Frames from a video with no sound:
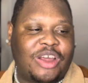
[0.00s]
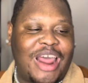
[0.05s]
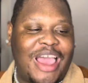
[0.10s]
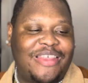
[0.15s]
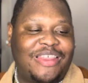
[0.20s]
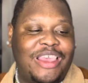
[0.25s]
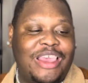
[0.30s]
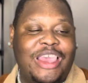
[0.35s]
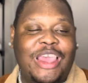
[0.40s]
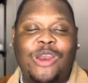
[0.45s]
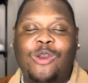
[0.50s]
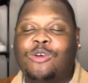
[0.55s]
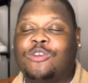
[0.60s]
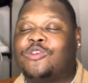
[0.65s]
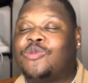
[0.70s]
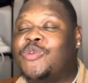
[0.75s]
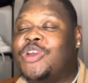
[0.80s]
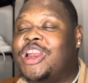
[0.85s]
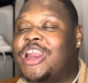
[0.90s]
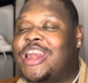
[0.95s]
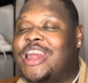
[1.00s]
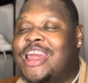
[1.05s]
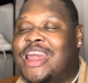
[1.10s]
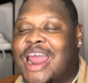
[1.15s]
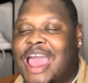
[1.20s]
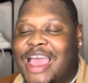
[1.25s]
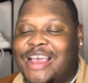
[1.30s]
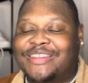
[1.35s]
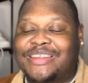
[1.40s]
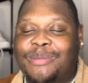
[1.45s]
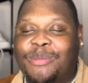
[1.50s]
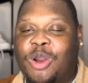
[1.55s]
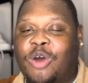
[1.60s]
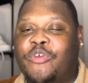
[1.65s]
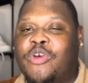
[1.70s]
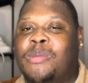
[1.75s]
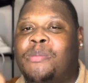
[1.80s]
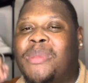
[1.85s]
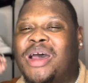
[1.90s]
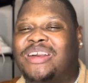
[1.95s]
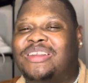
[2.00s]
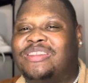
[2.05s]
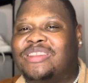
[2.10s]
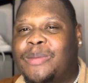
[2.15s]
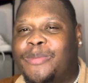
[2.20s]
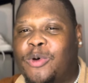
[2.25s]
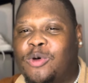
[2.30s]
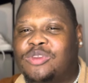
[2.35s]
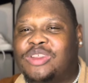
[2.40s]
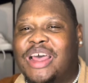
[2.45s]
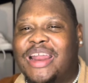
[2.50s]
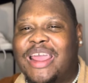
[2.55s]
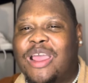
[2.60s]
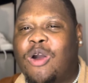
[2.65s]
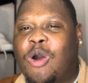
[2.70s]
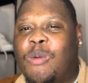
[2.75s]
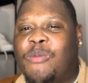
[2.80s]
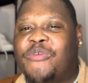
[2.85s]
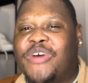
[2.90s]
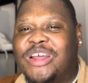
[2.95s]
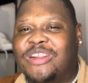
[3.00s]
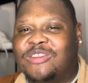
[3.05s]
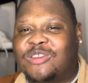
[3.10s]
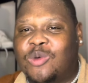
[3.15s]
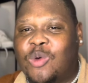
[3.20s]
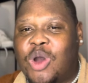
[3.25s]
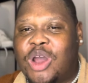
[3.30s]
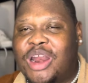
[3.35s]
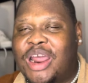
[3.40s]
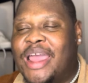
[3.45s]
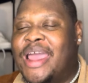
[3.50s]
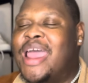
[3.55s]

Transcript: I think he looks really nice. I'm loving man step outside and comfort zone.